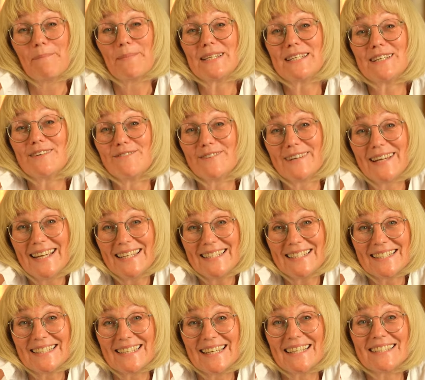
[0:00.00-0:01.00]

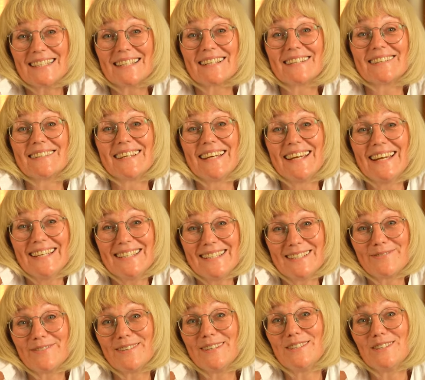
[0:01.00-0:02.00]
motivated, and
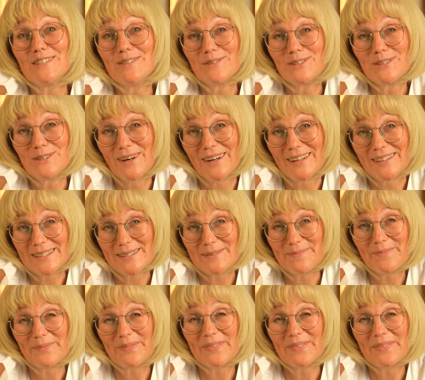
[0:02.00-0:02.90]
creative individuals.